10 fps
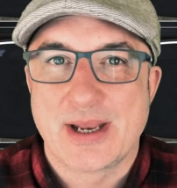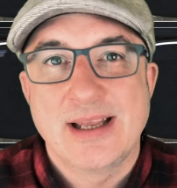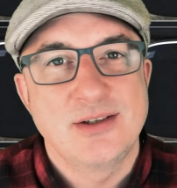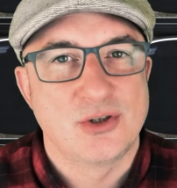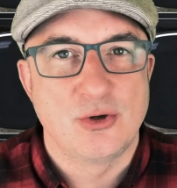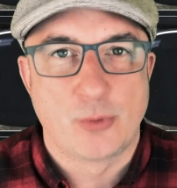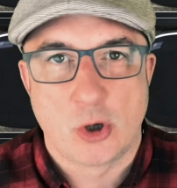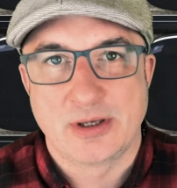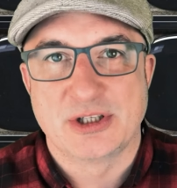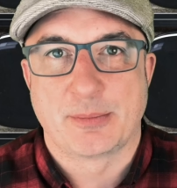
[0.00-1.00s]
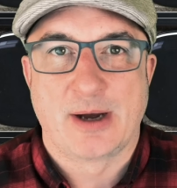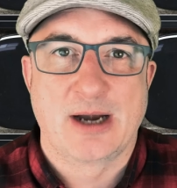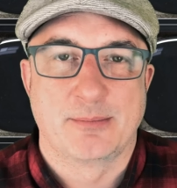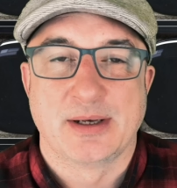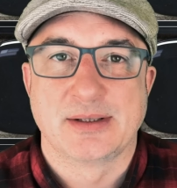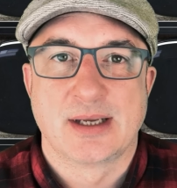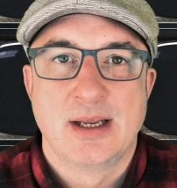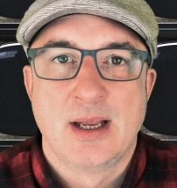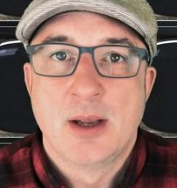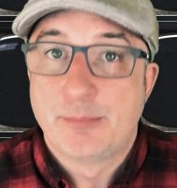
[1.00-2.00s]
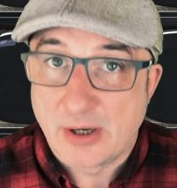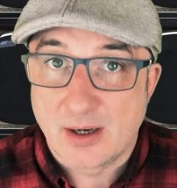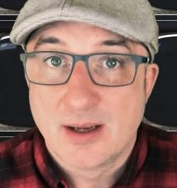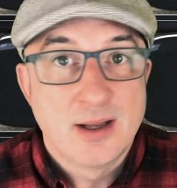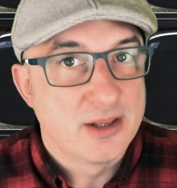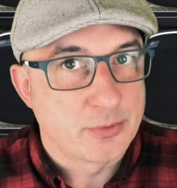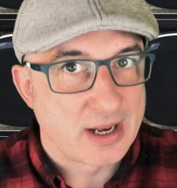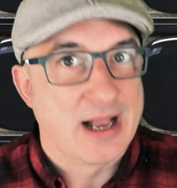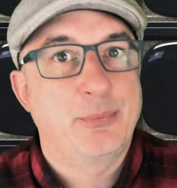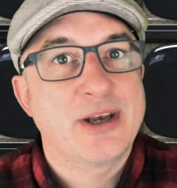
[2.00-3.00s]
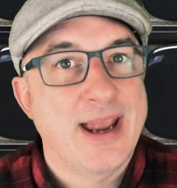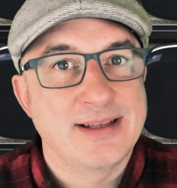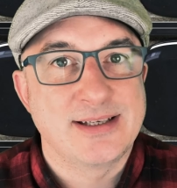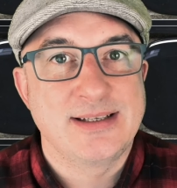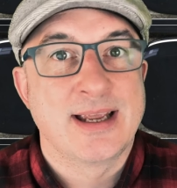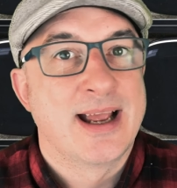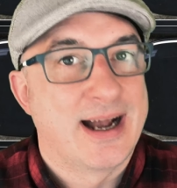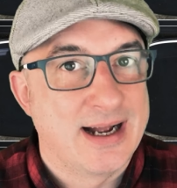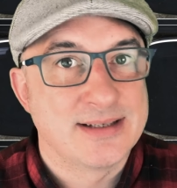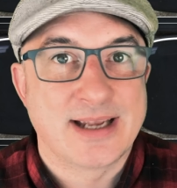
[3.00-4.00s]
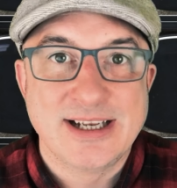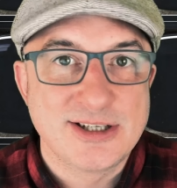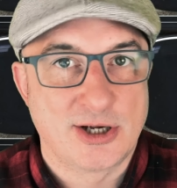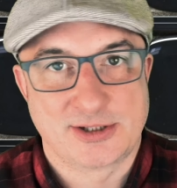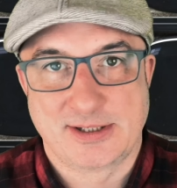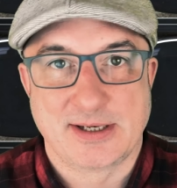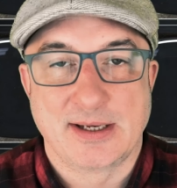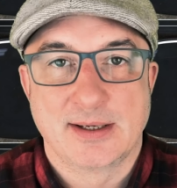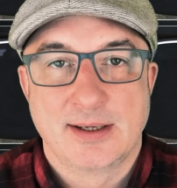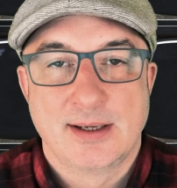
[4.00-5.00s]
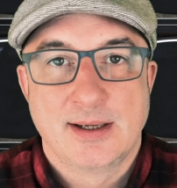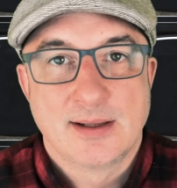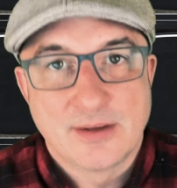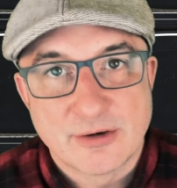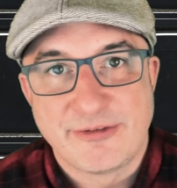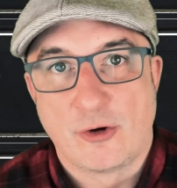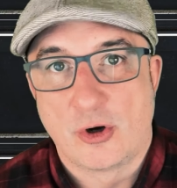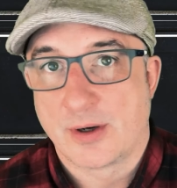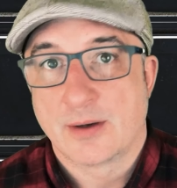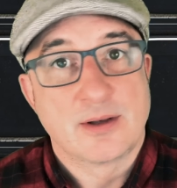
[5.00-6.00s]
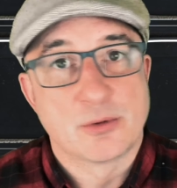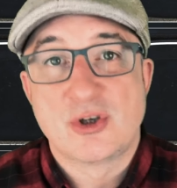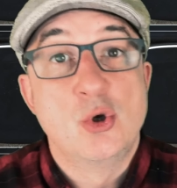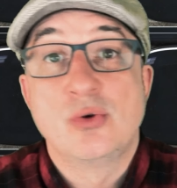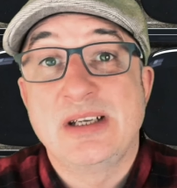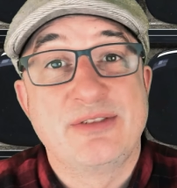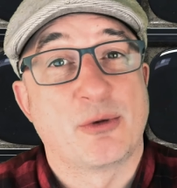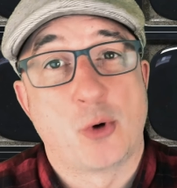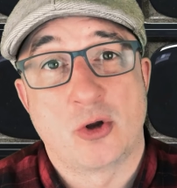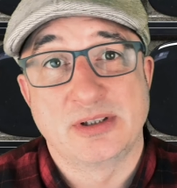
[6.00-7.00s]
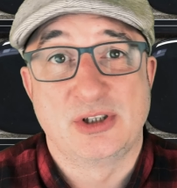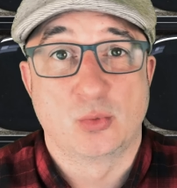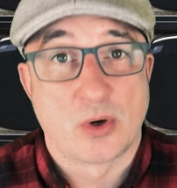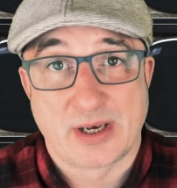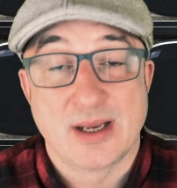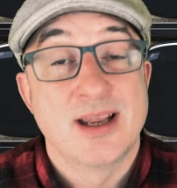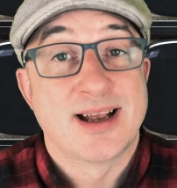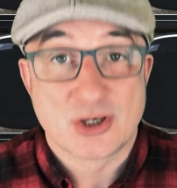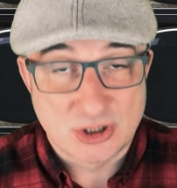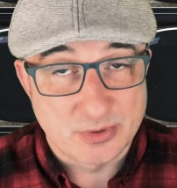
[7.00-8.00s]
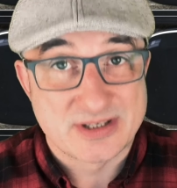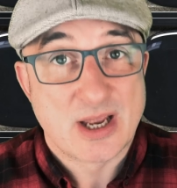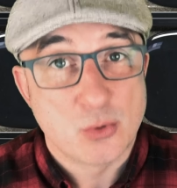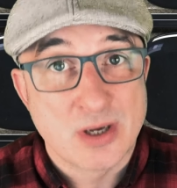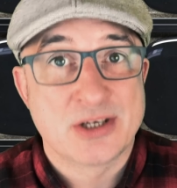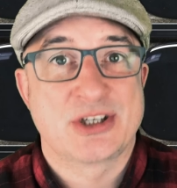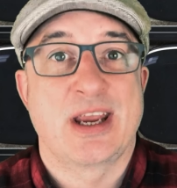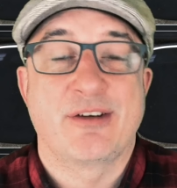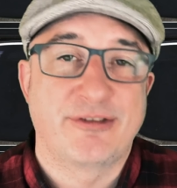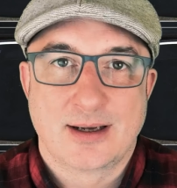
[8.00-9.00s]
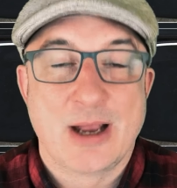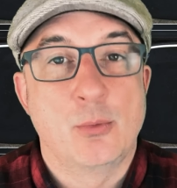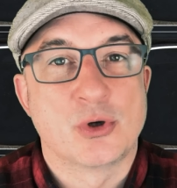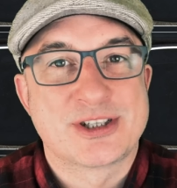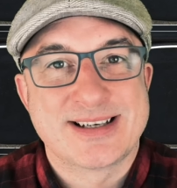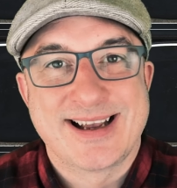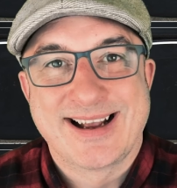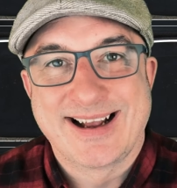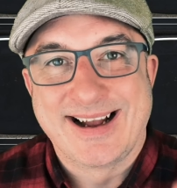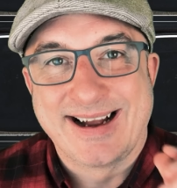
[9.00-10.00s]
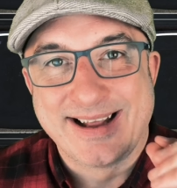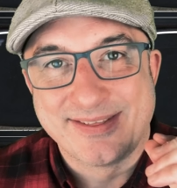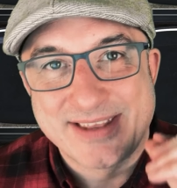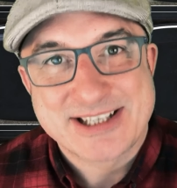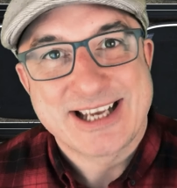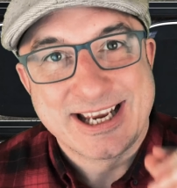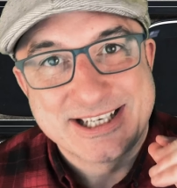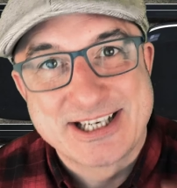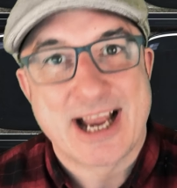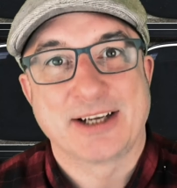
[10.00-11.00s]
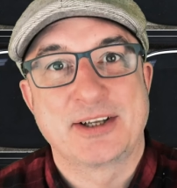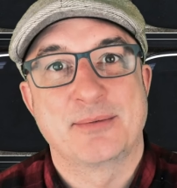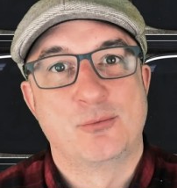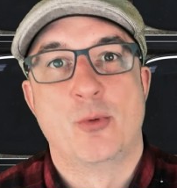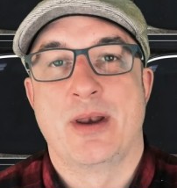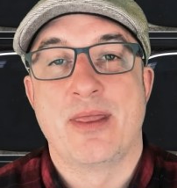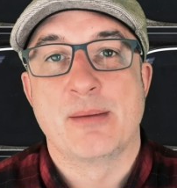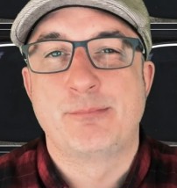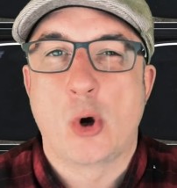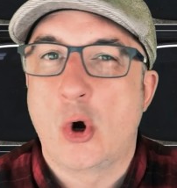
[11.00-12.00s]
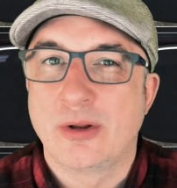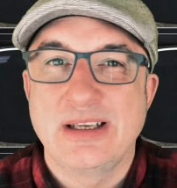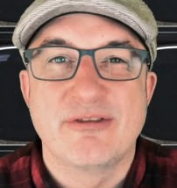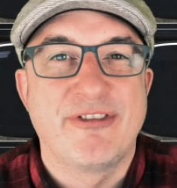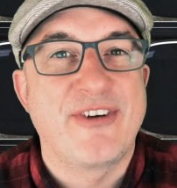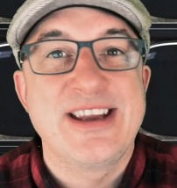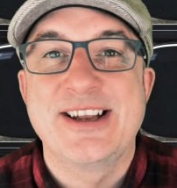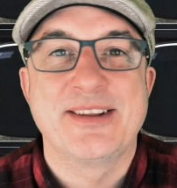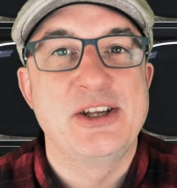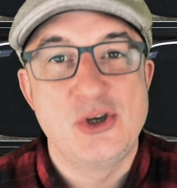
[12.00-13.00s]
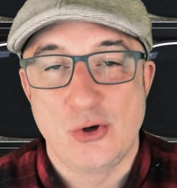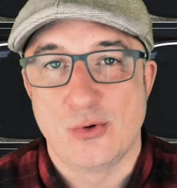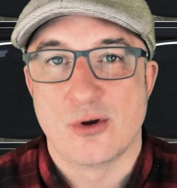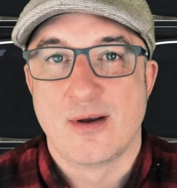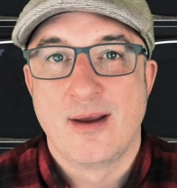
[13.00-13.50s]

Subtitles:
into Pauline's apartment, but they were apprehended and in custody. Therefore, there was no need for Pauline to worry, as she was now safe. It was at this exact moment that Pauline finally knew